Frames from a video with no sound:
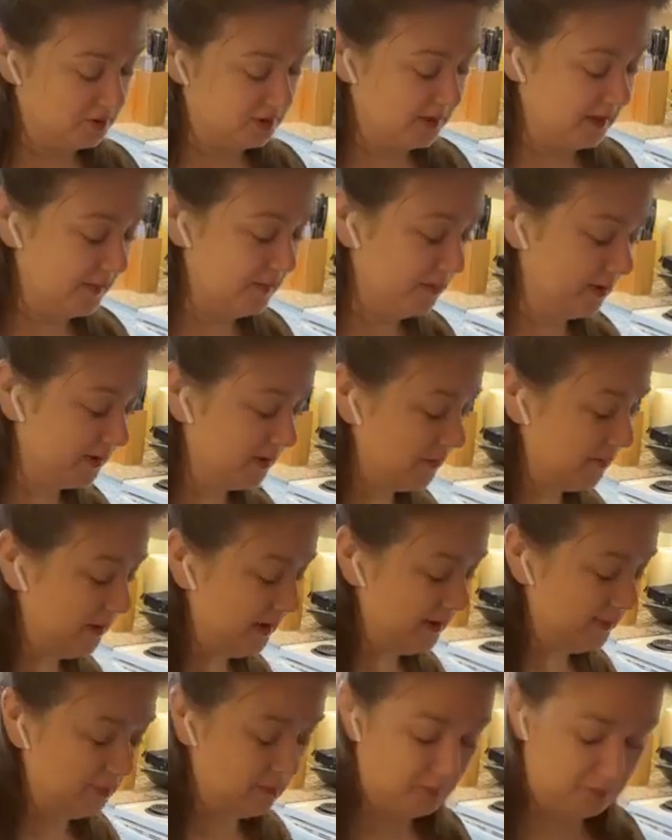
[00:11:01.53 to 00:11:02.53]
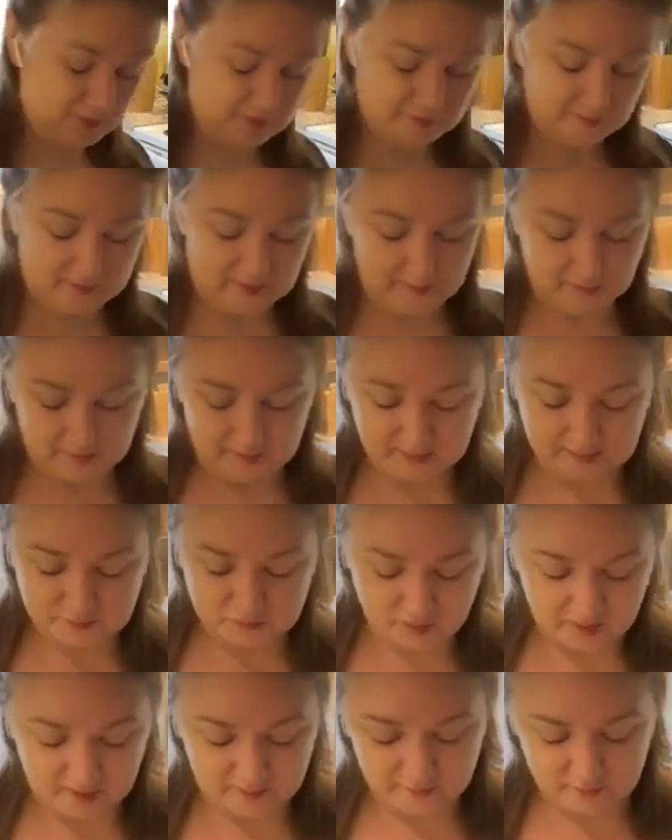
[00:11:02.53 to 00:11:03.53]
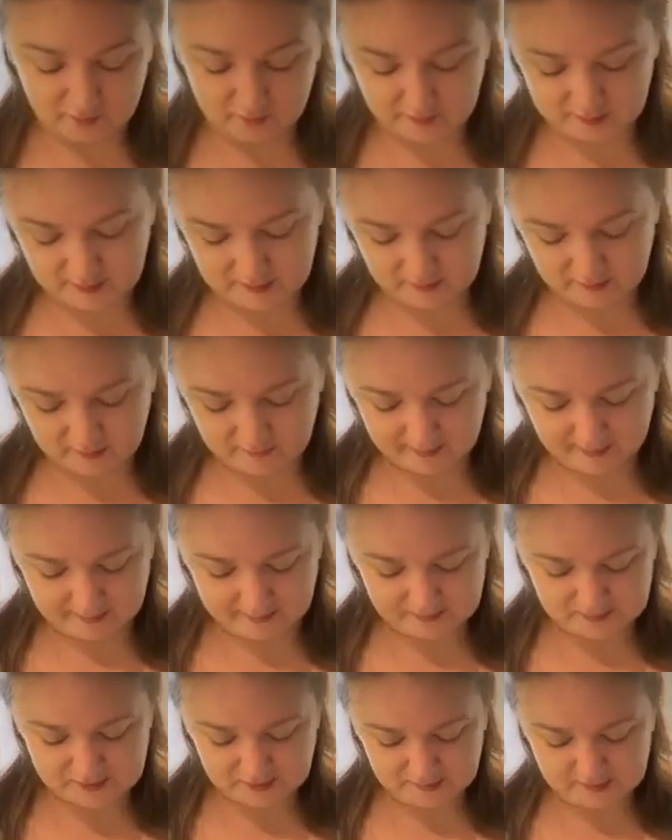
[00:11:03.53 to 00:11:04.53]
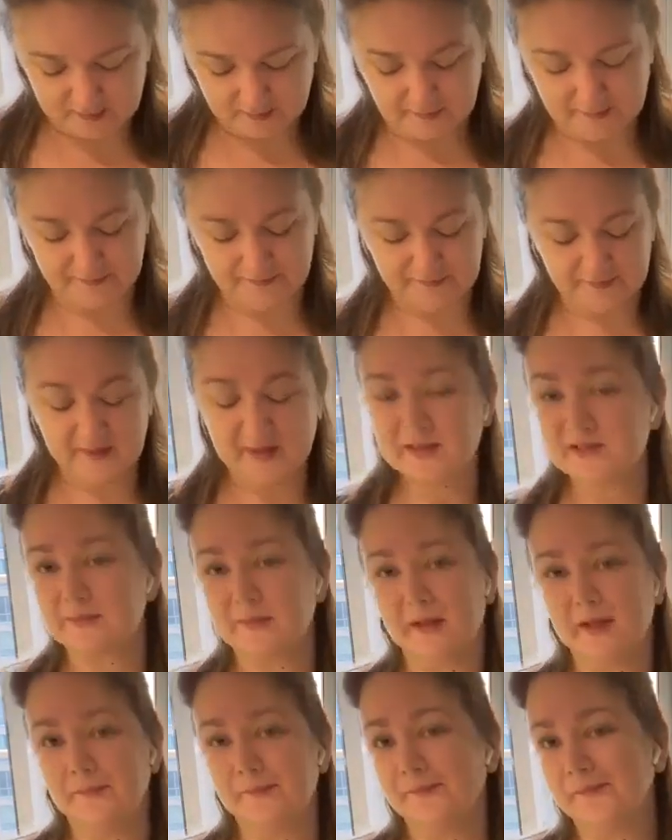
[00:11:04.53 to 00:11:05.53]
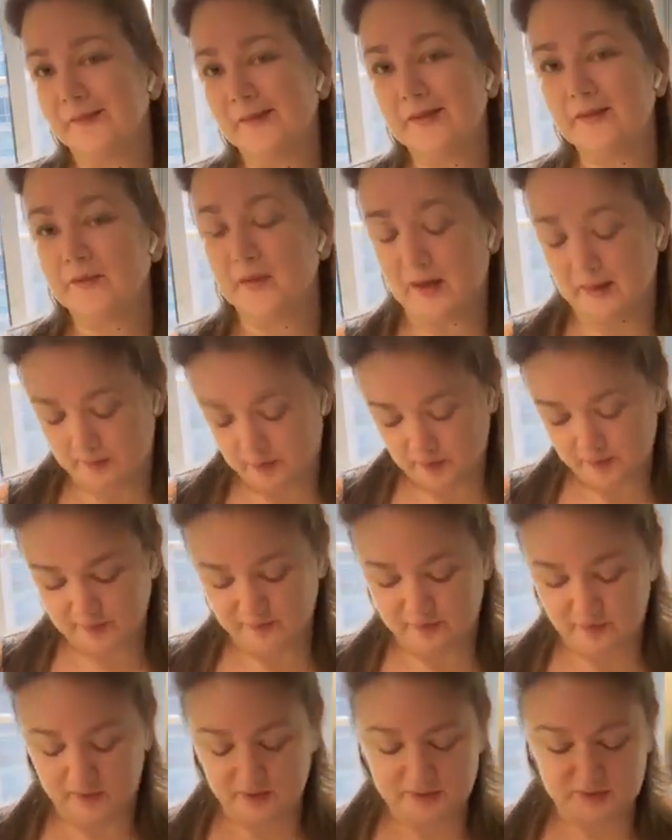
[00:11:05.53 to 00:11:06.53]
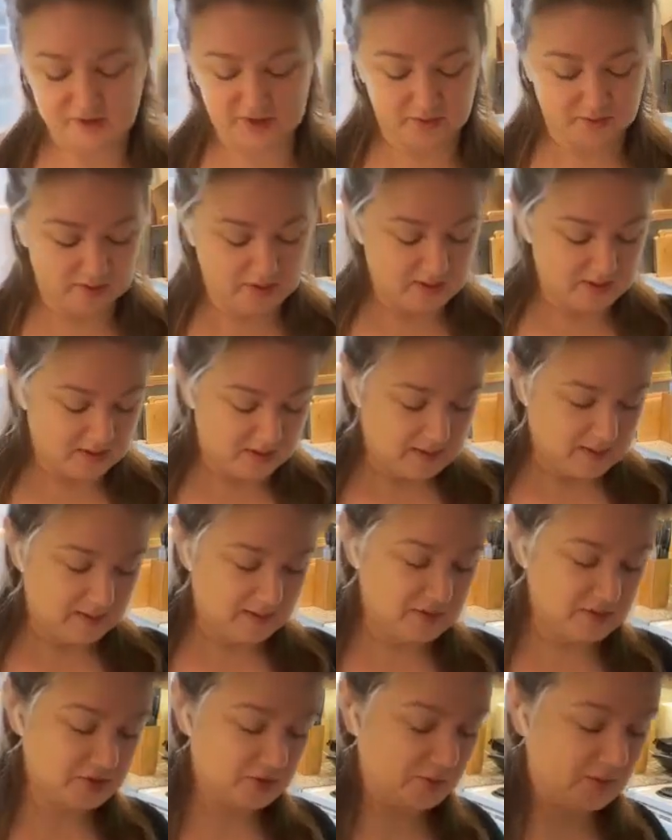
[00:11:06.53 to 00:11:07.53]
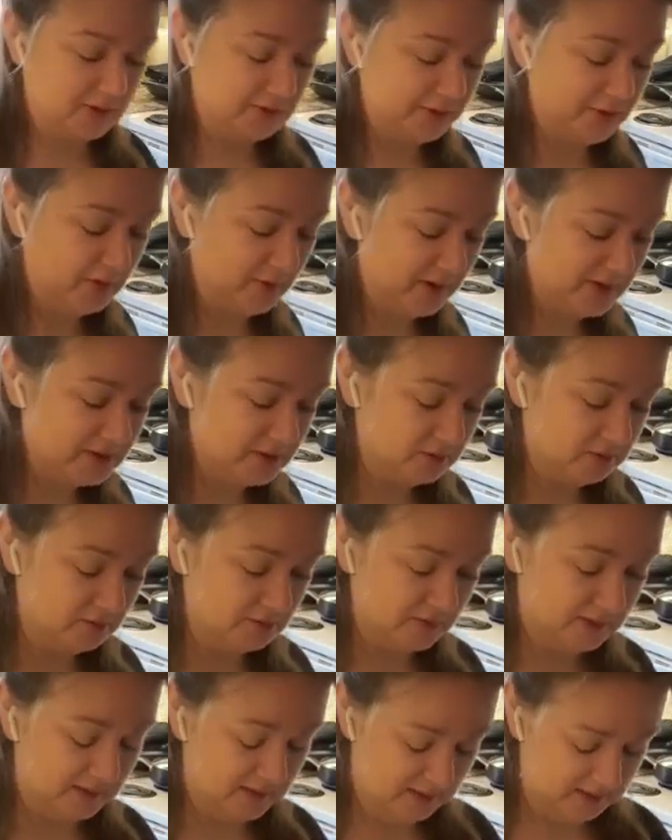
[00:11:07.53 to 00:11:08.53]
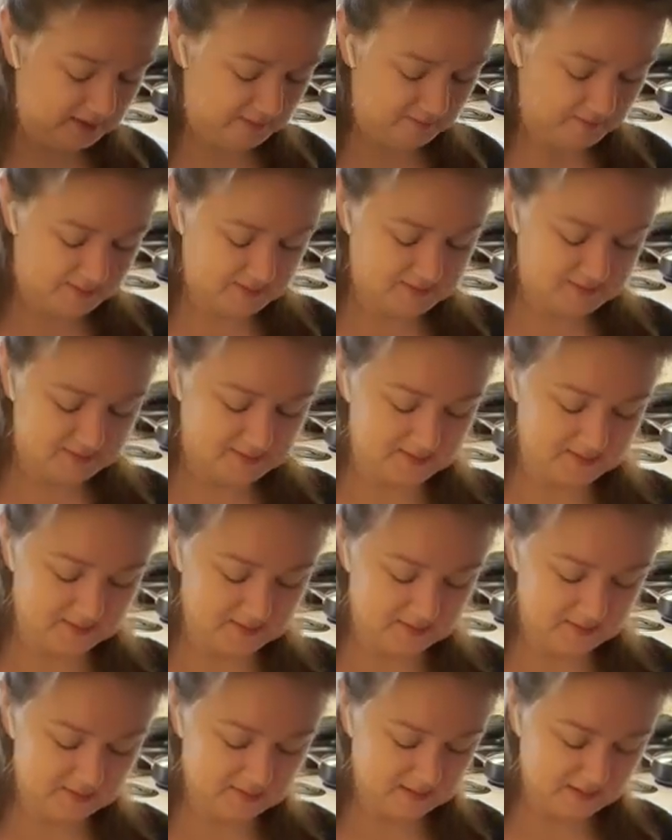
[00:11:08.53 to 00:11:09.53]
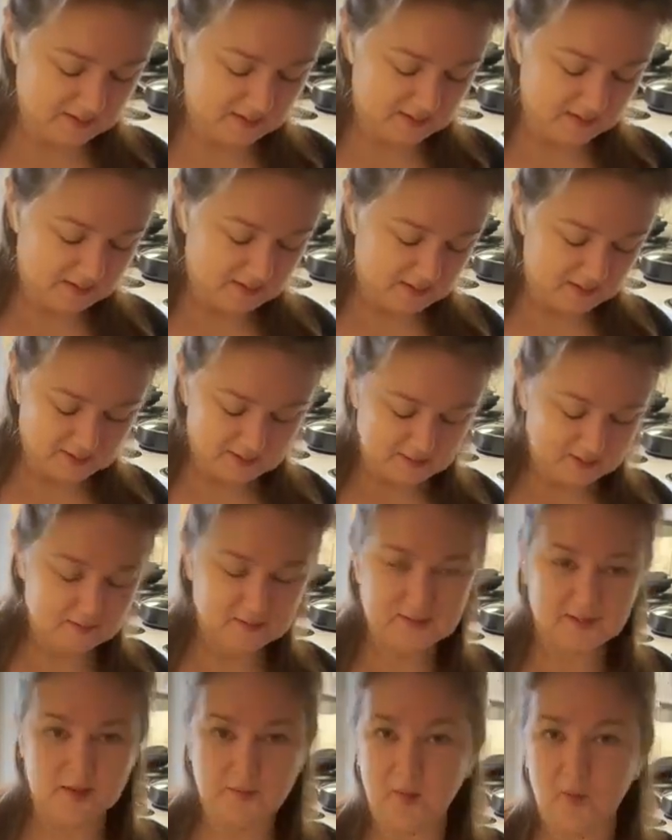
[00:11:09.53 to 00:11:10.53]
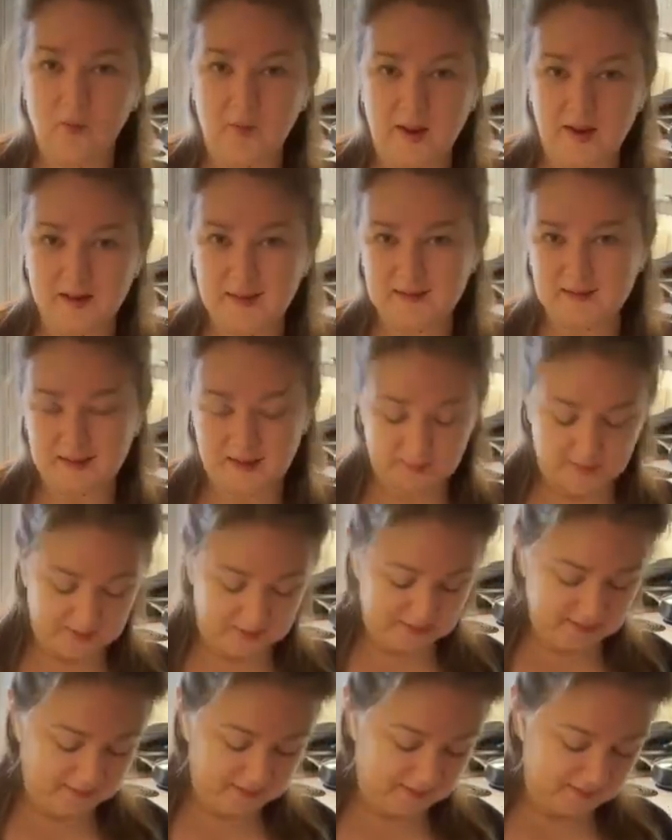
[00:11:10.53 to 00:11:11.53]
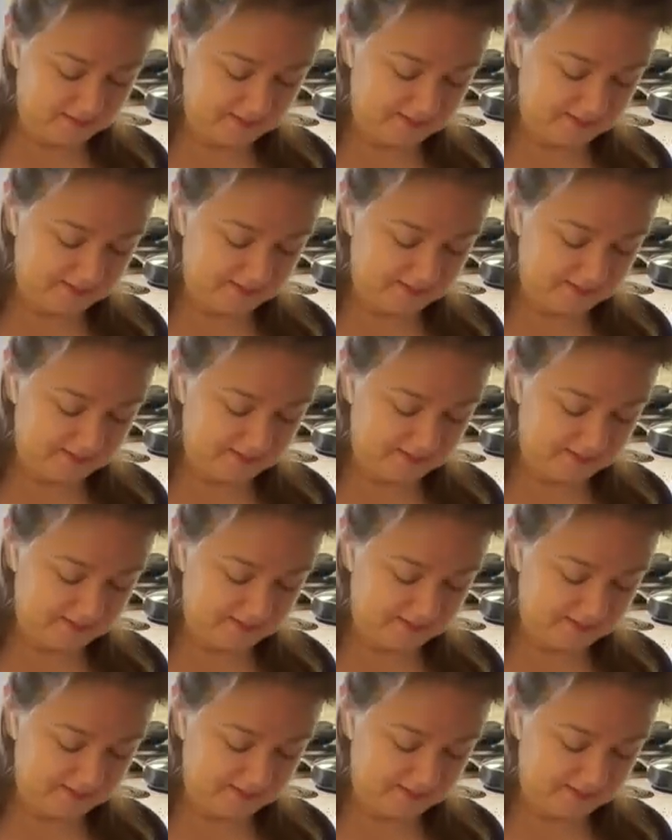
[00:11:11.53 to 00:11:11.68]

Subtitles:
or did I bring the paper with me when I travel, you know, all that. So anyway, that's me. That's what I'm looking forward to. As you well know, I don't look at any of this as, it's not about weight, it's not about